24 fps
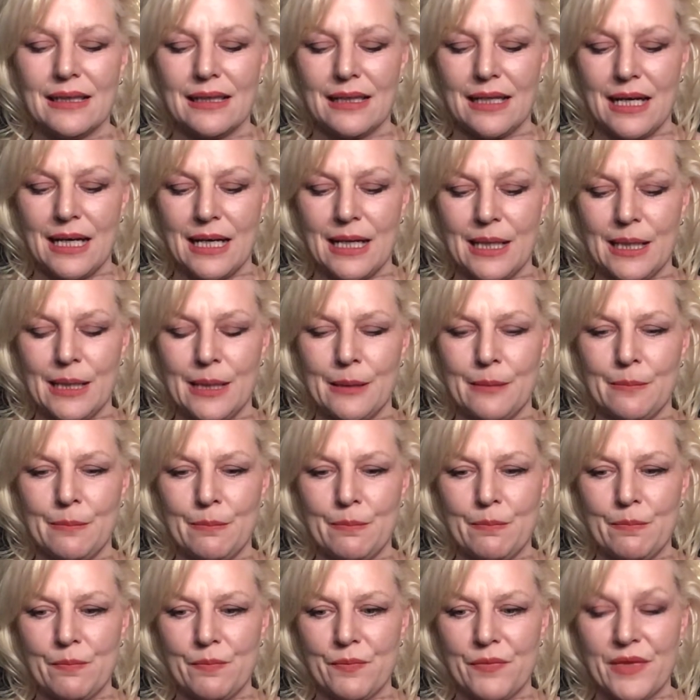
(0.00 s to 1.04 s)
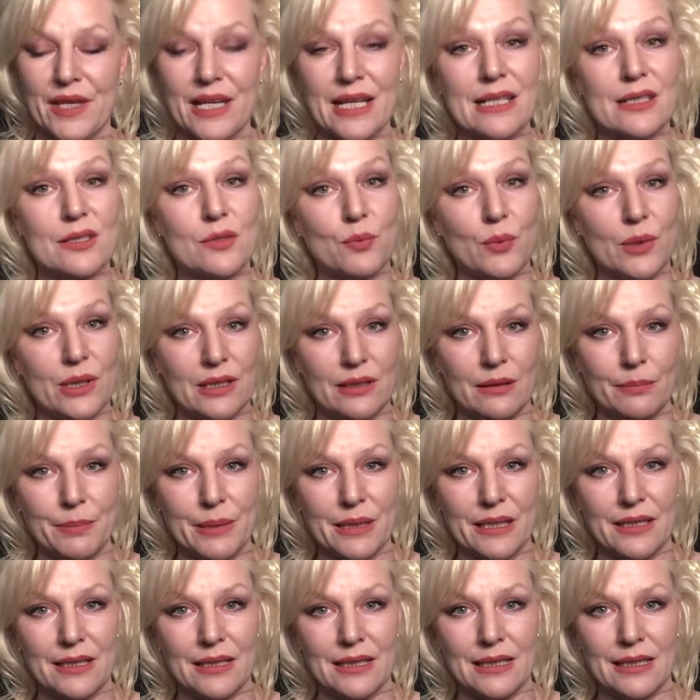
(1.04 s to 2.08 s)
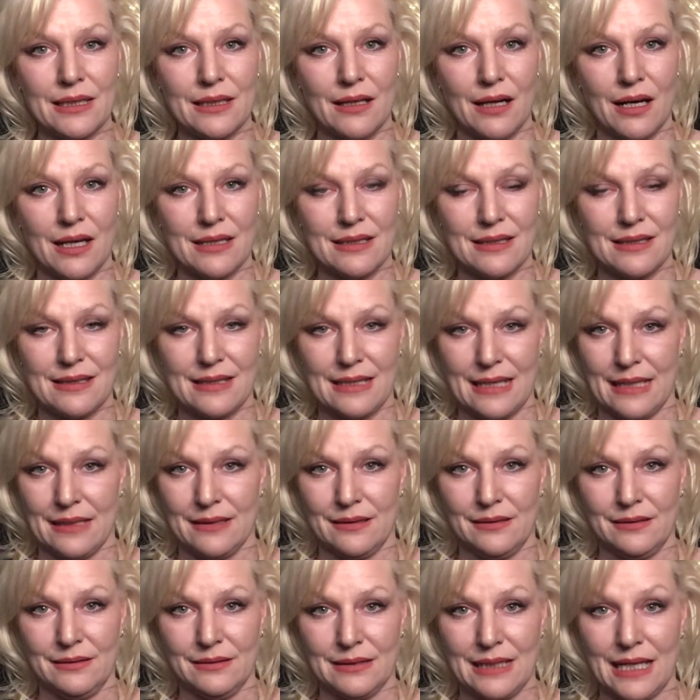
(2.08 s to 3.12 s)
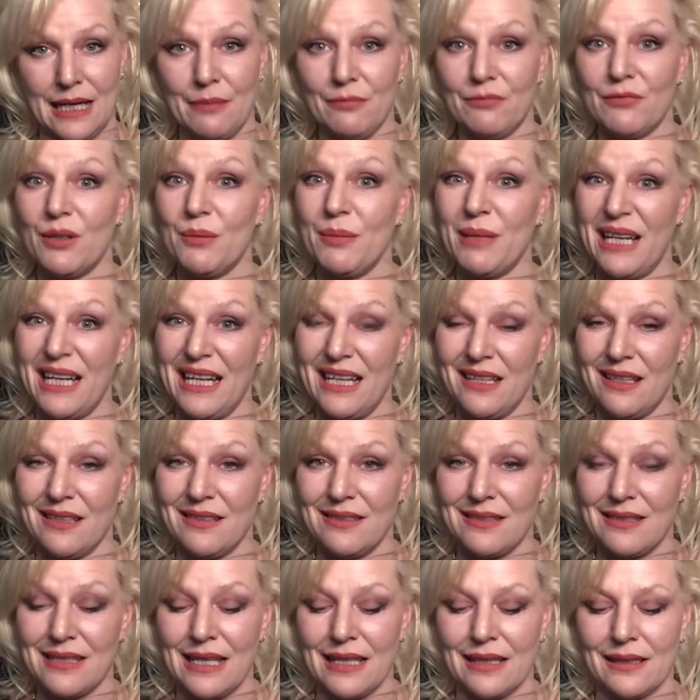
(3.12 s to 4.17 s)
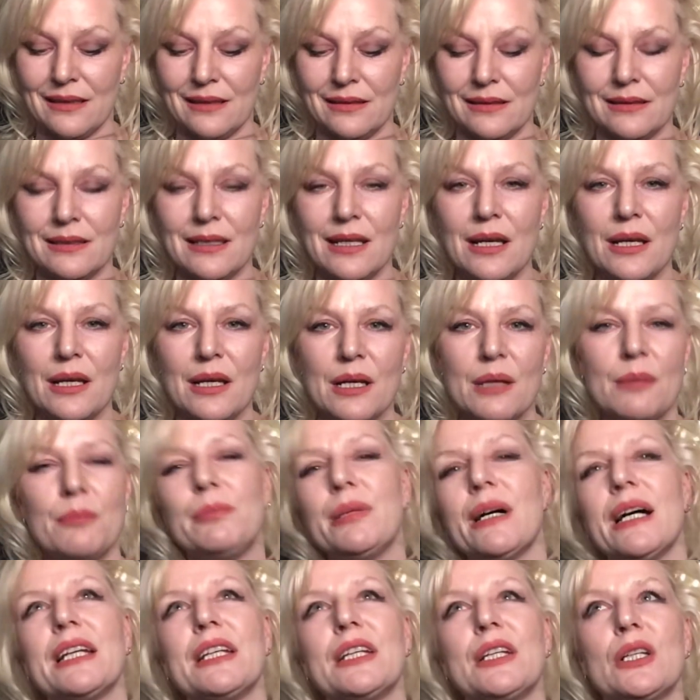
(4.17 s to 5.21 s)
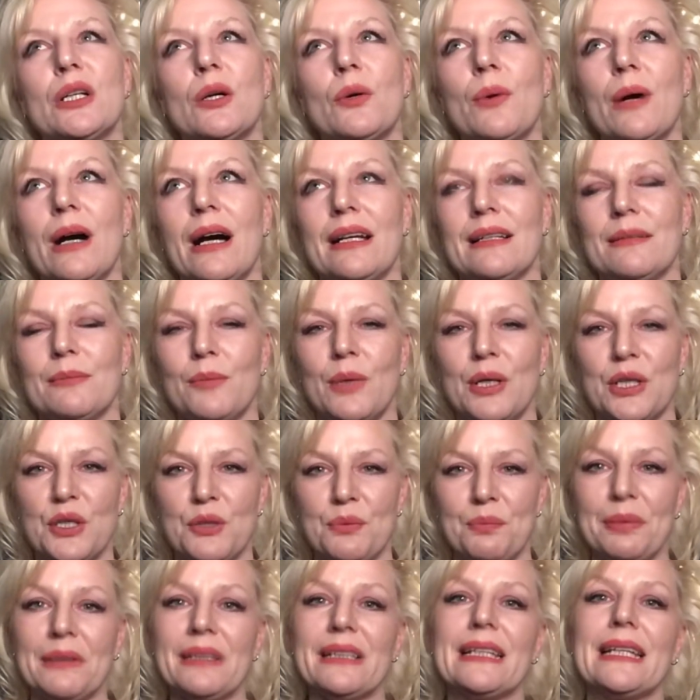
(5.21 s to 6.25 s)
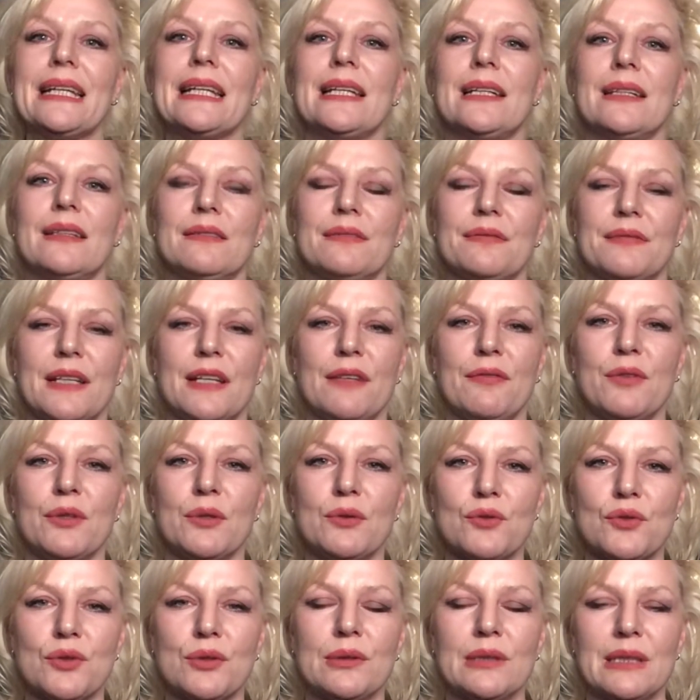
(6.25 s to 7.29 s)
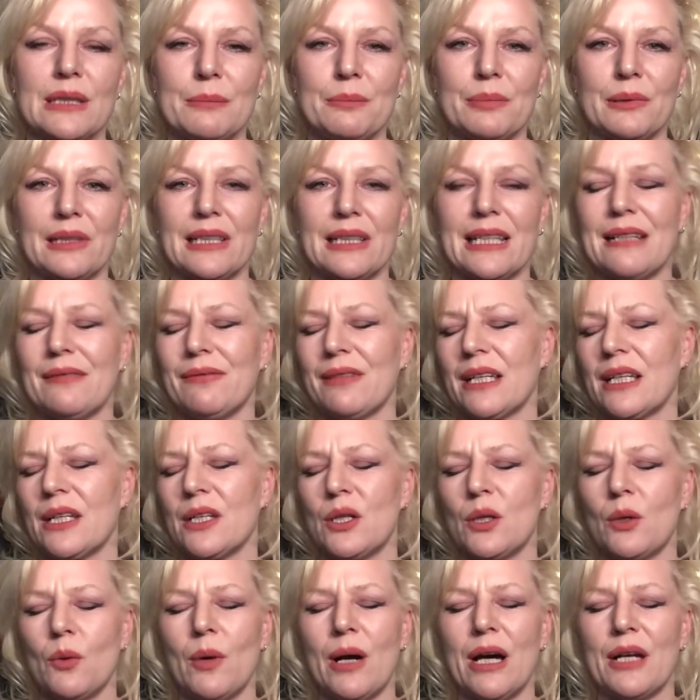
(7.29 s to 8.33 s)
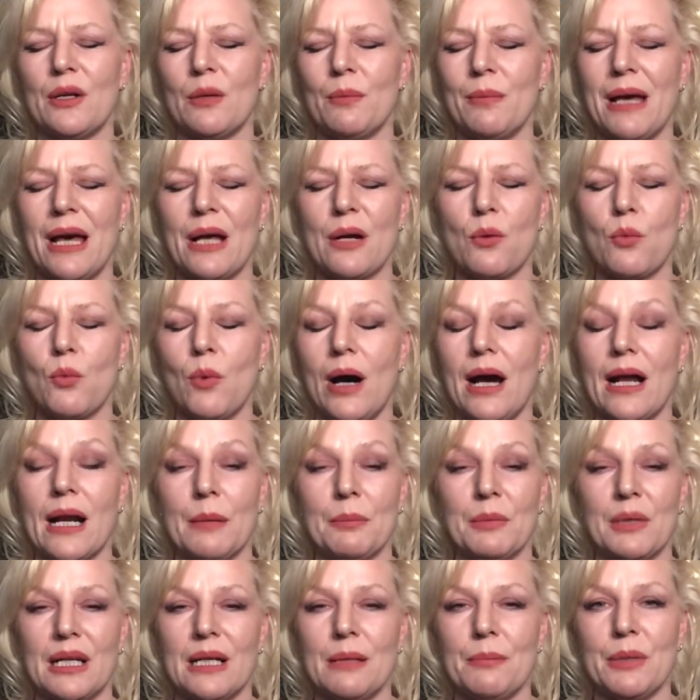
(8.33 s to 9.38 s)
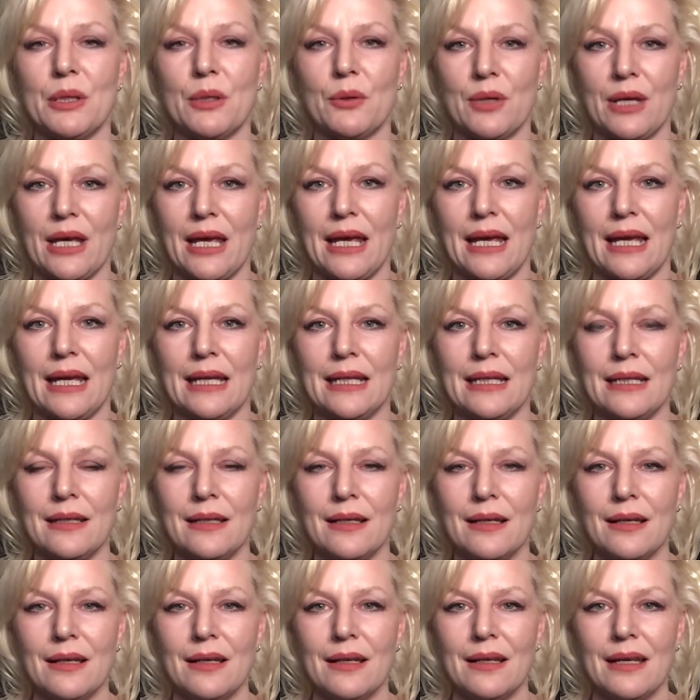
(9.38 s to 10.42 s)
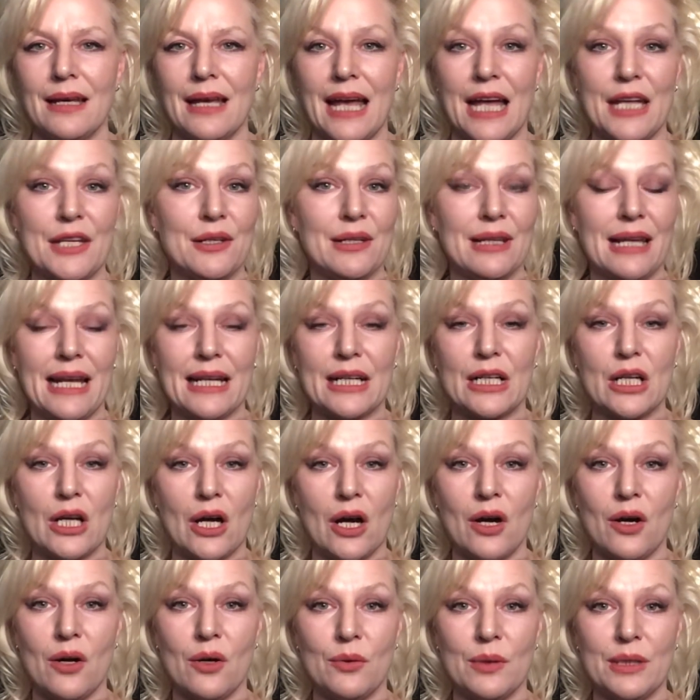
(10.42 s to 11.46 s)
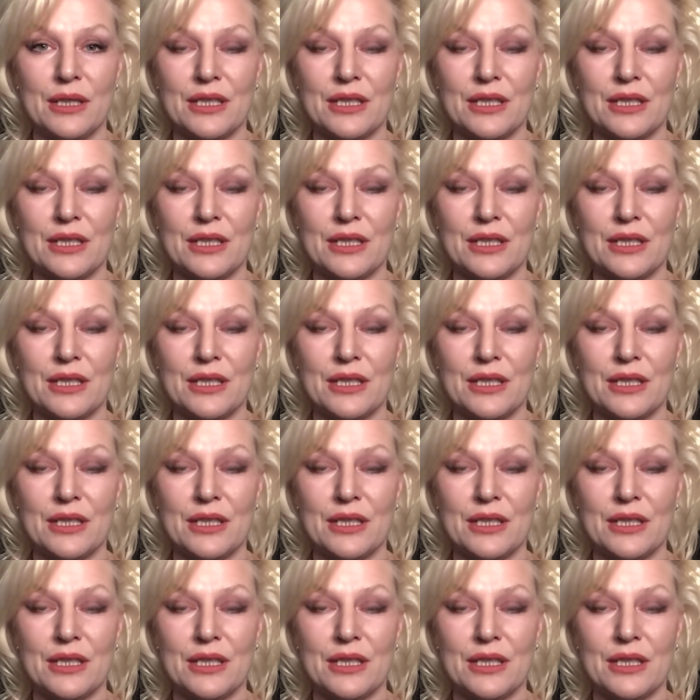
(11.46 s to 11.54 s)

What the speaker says: Things will be unsettled and remain unsettled. But you know what? When you believe, if you truly believe, like, you know what? No matter what, I'm going to be okay. And you let it go and